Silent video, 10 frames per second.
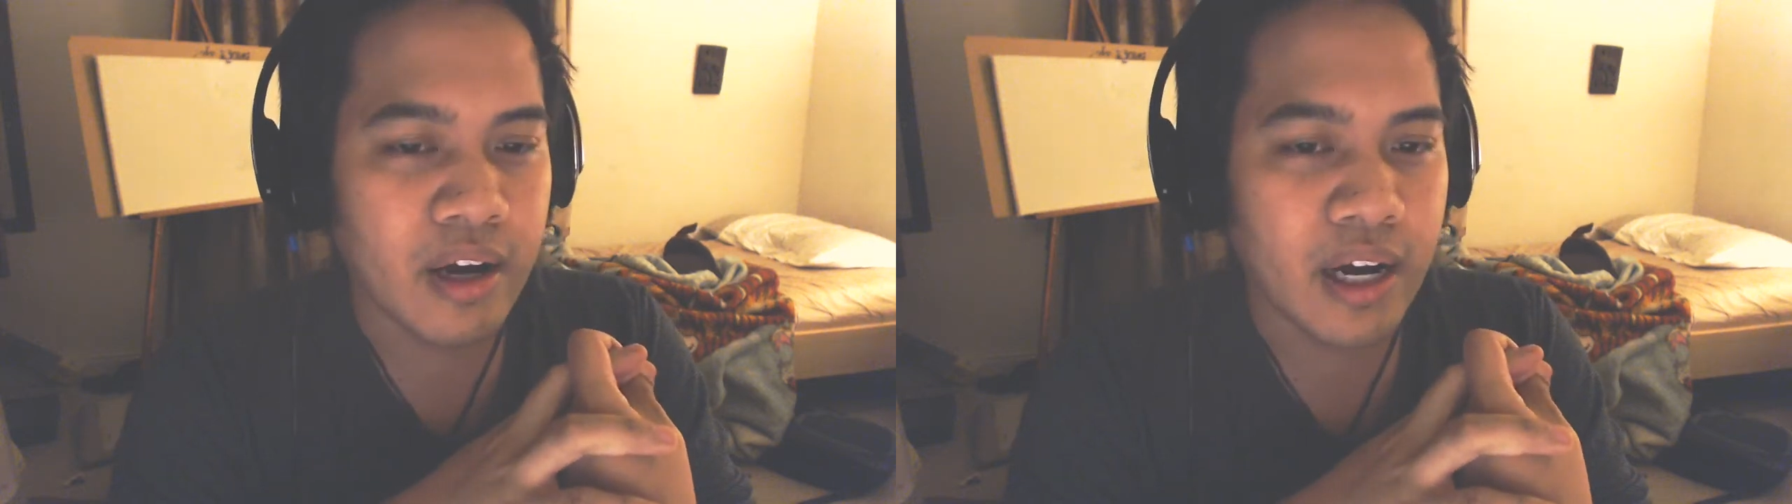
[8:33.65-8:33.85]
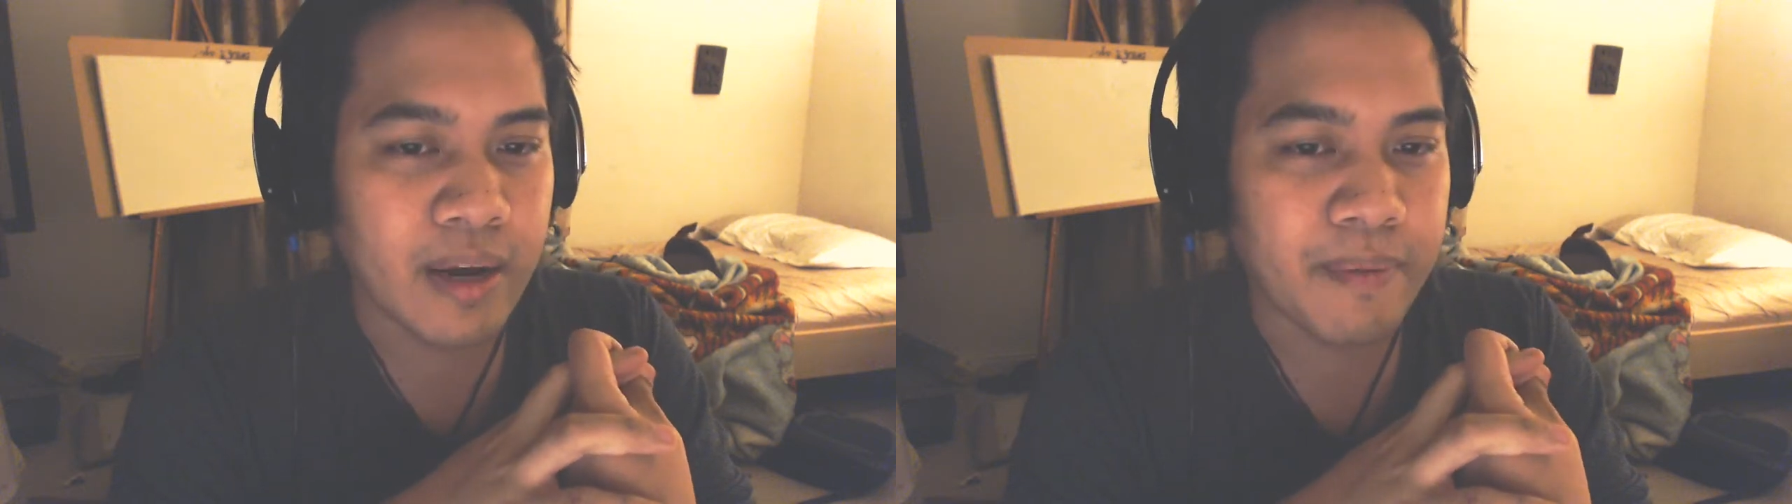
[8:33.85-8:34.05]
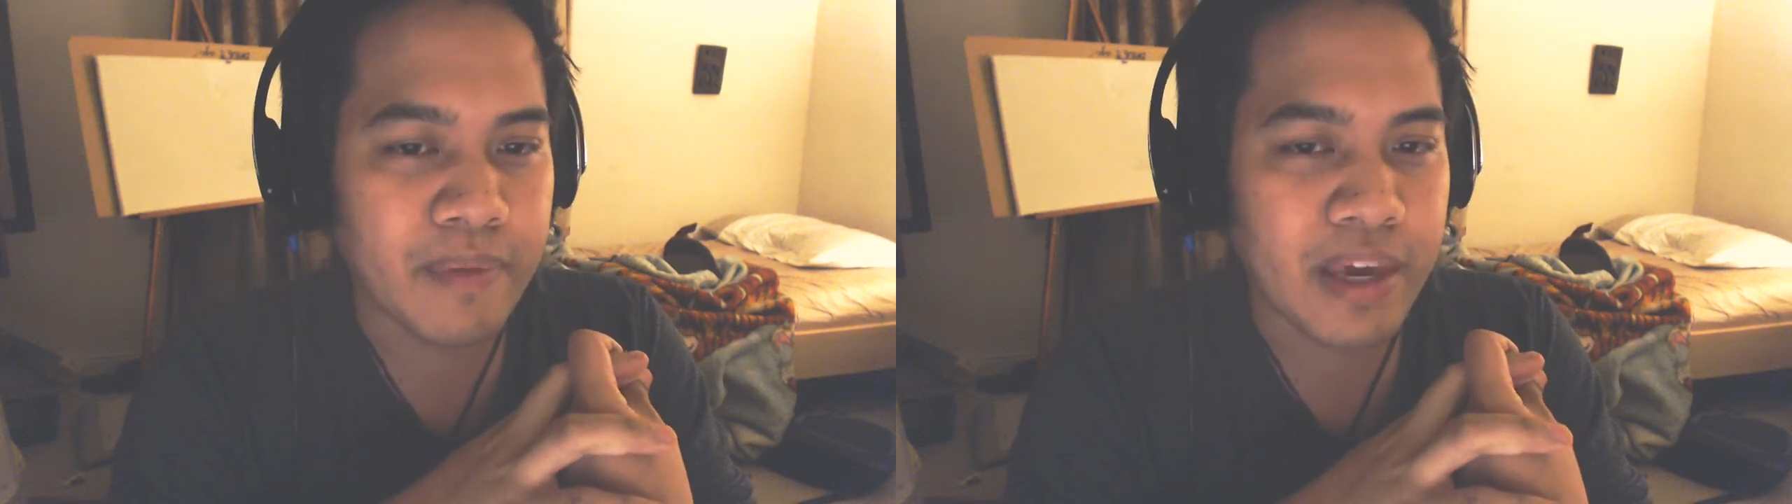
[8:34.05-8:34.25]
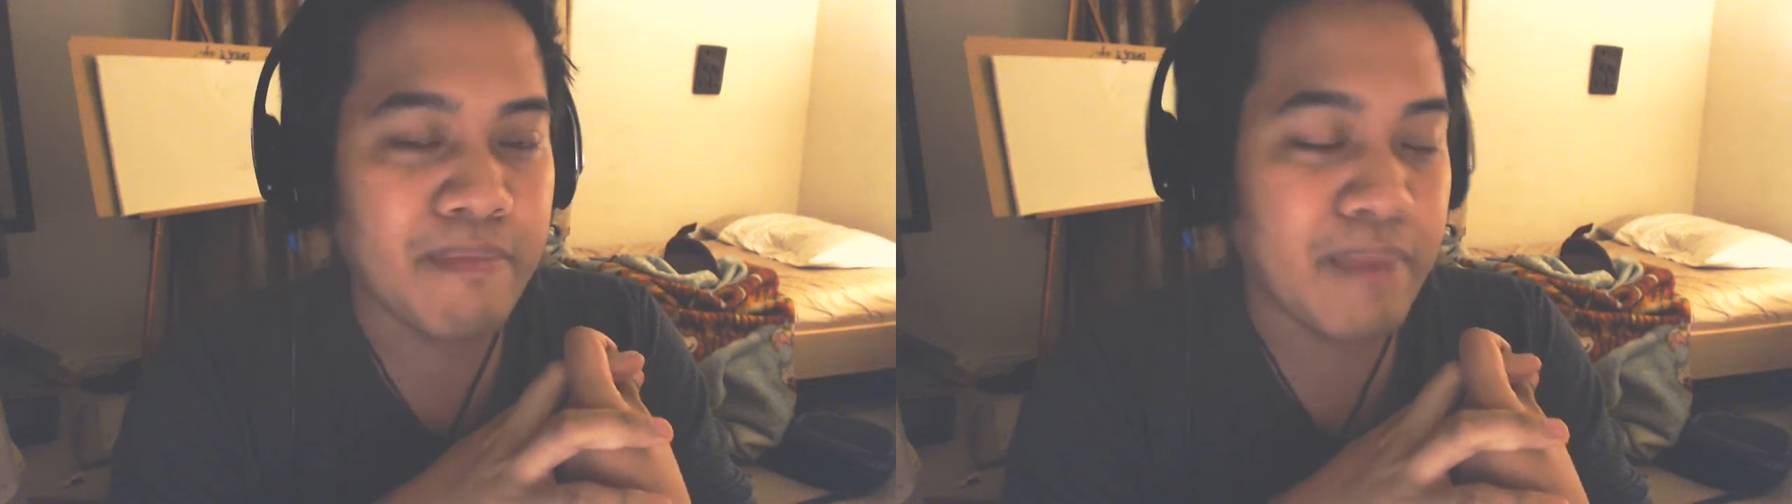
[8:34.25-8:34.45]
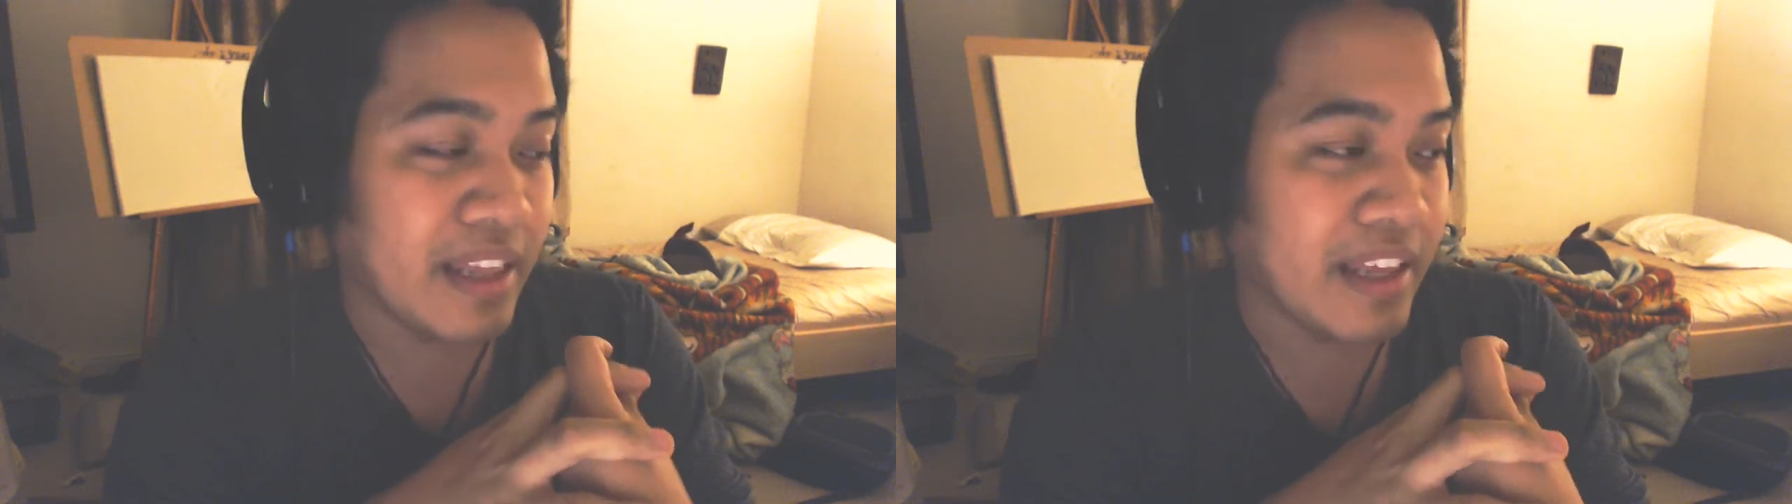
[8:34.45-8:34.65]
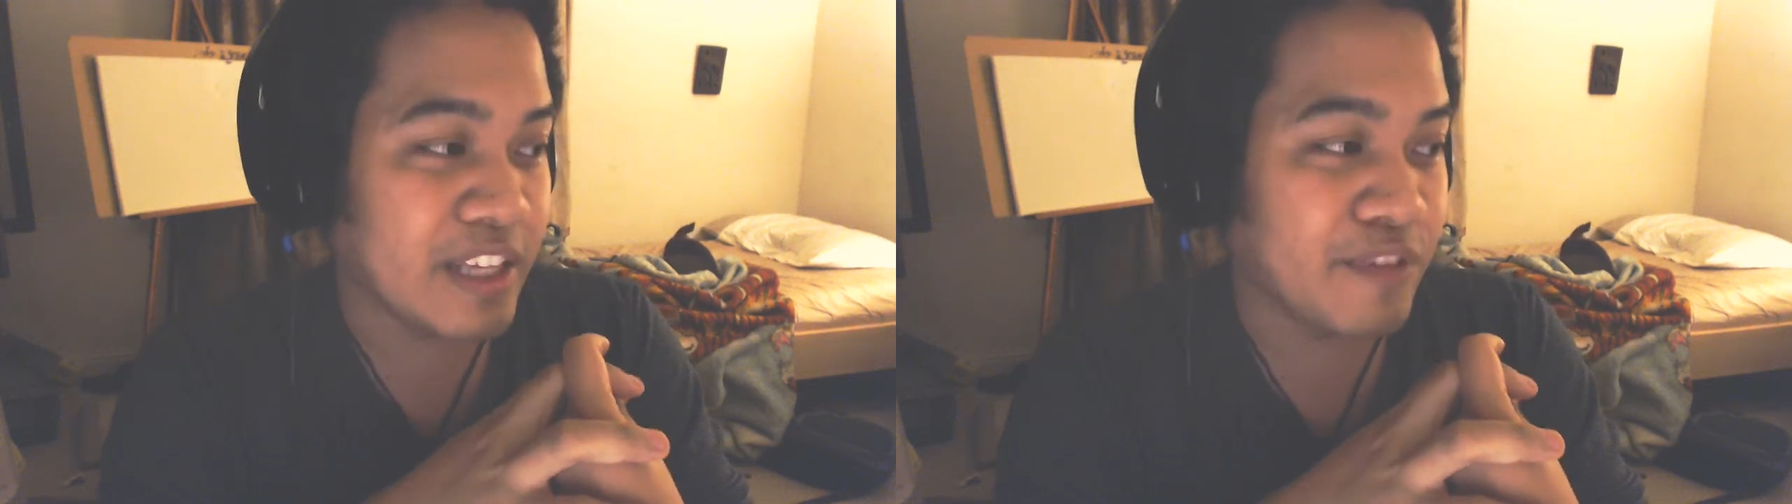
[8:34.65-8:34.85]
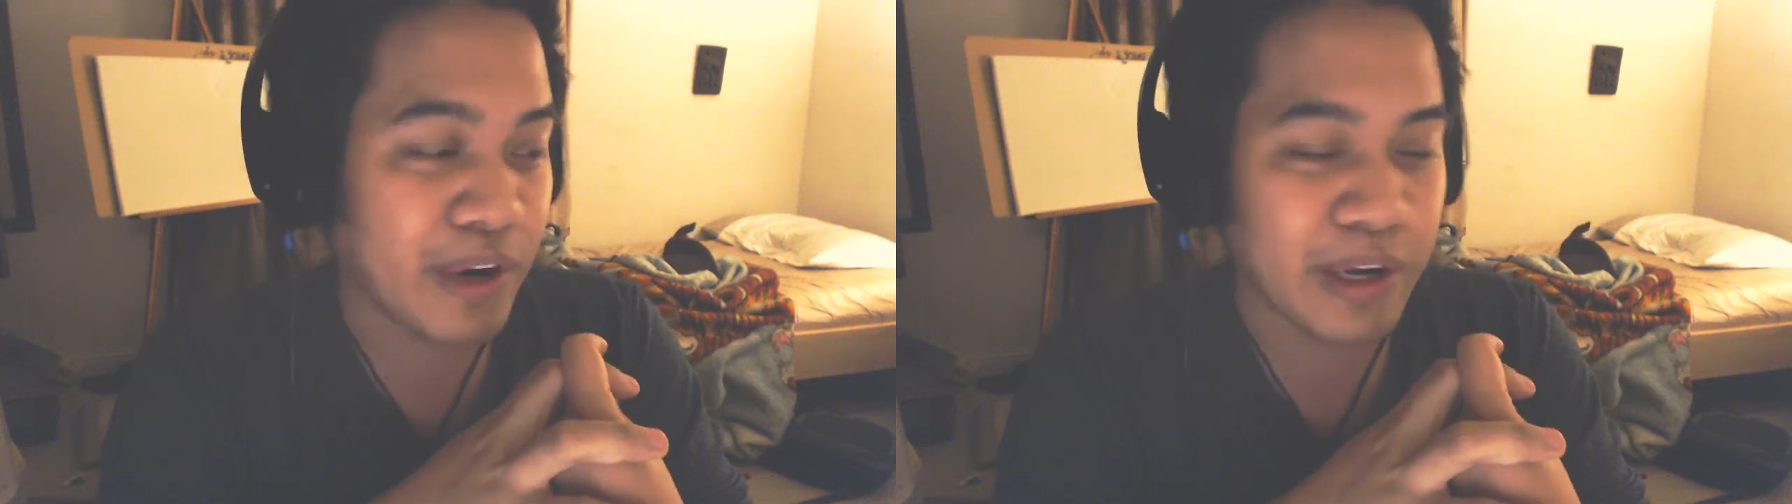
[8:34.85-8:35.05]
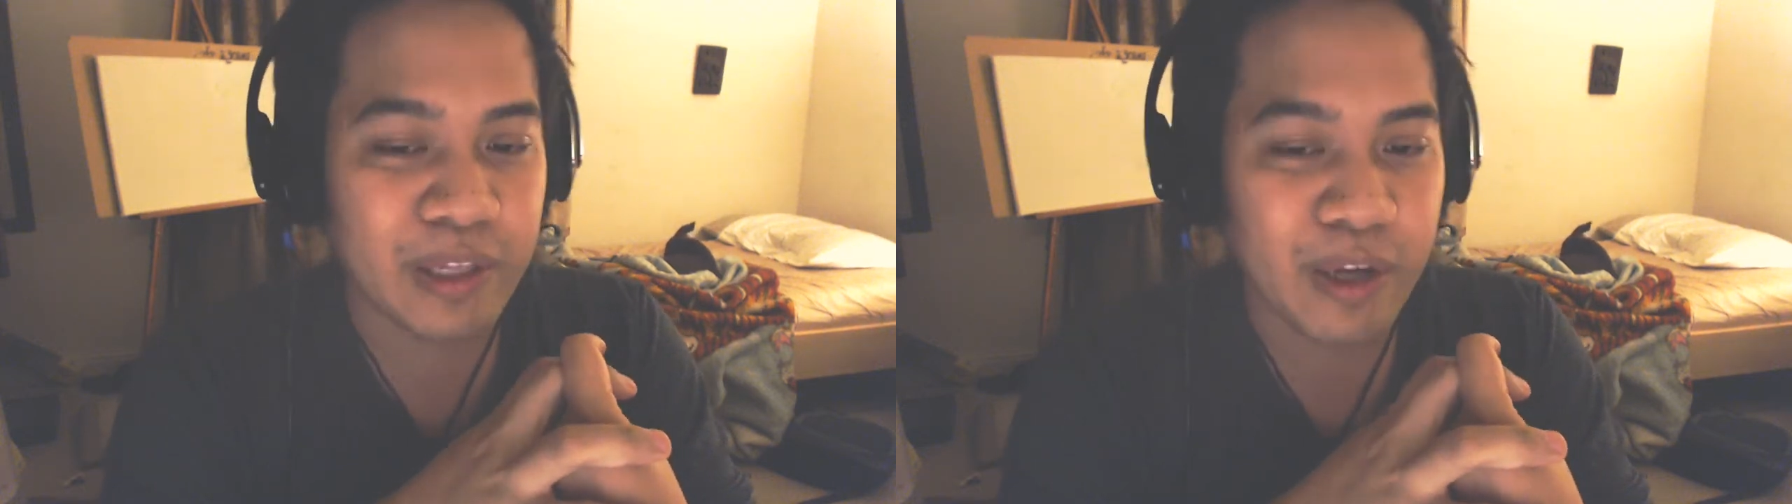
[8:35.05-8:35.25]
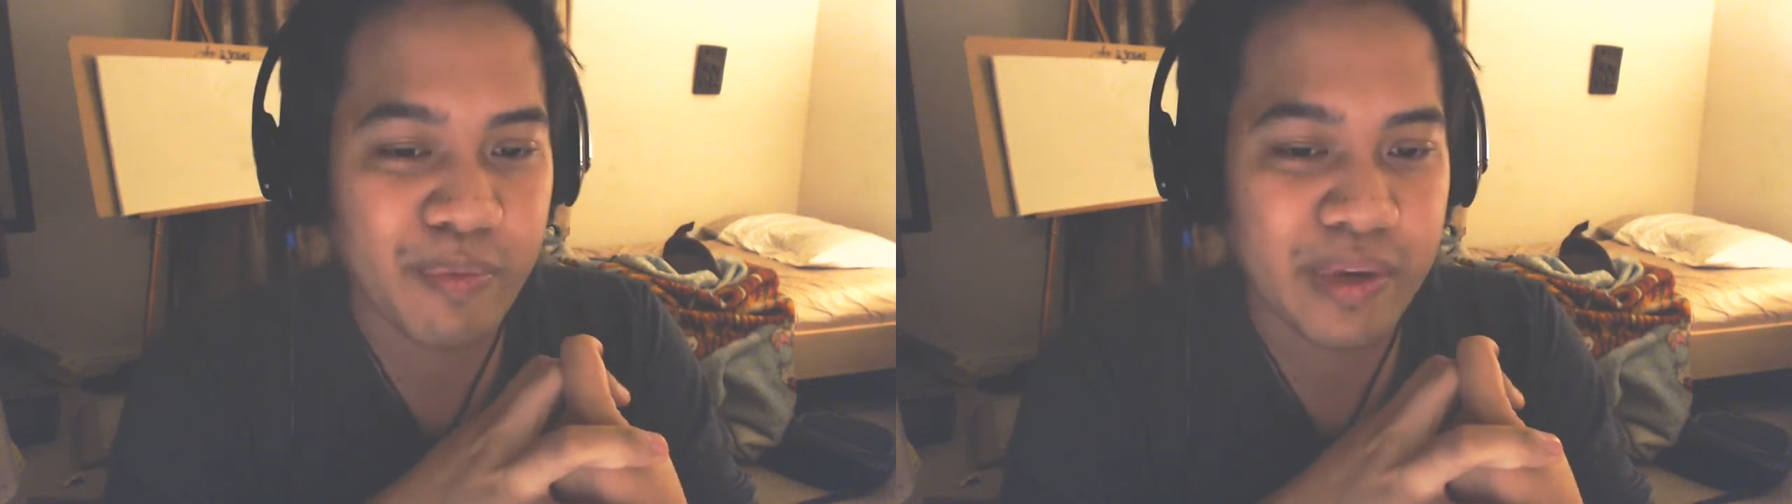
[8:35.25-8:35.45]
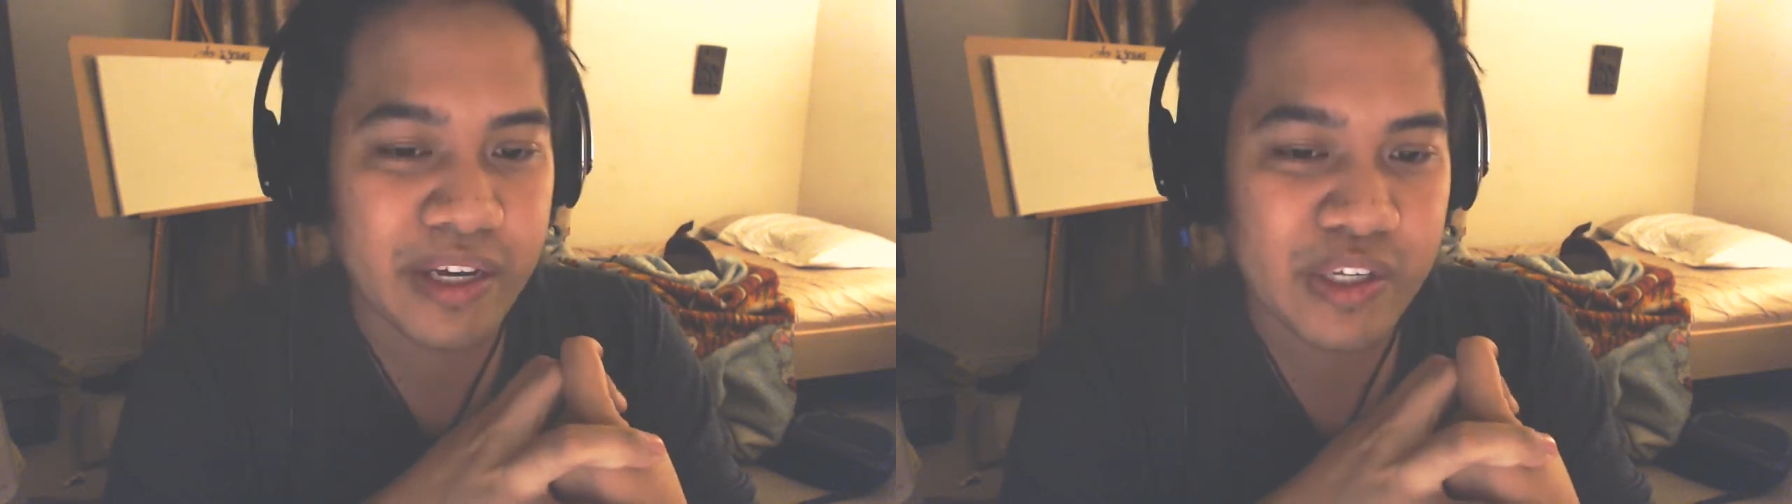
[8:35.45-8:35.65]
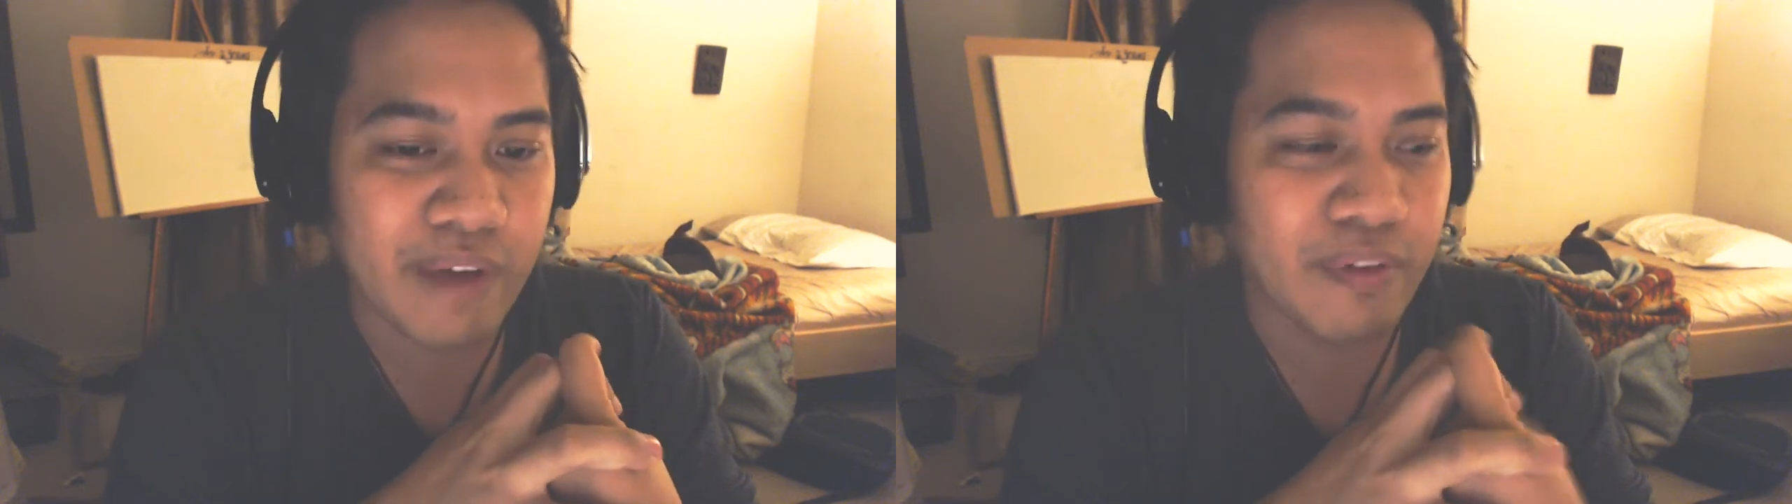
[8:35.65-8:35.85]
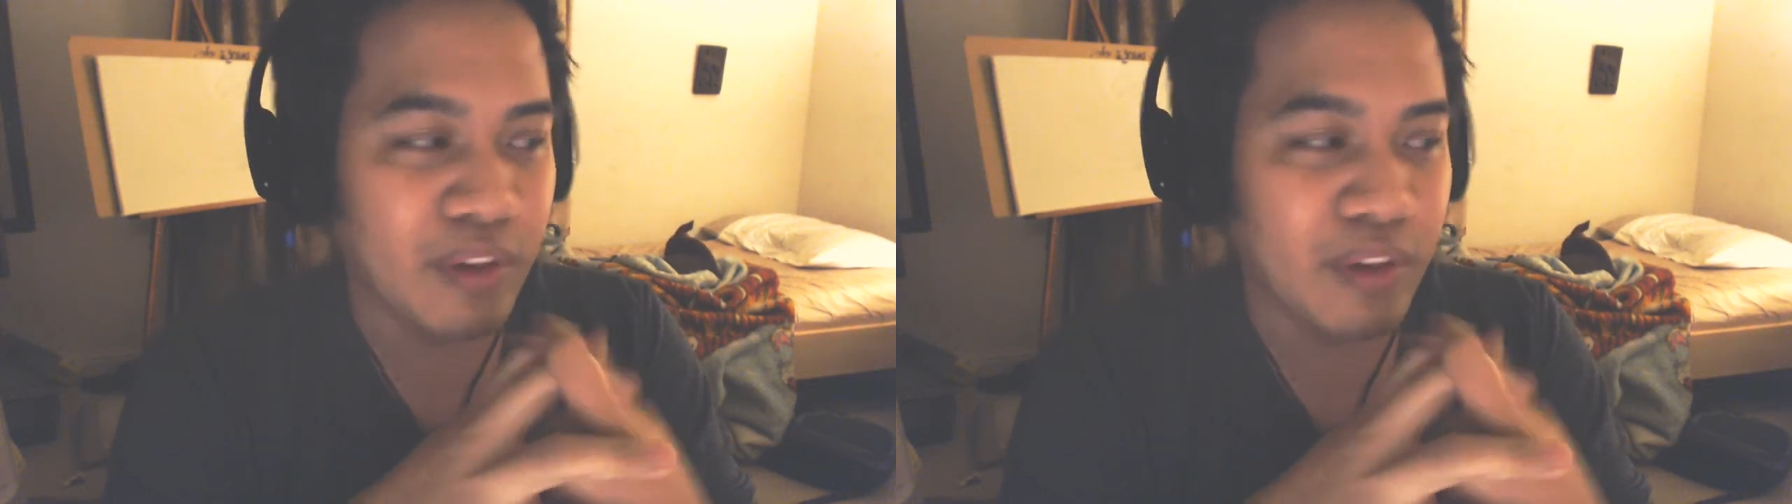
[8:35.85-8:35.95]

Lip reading: In Melee, it's very clear because you have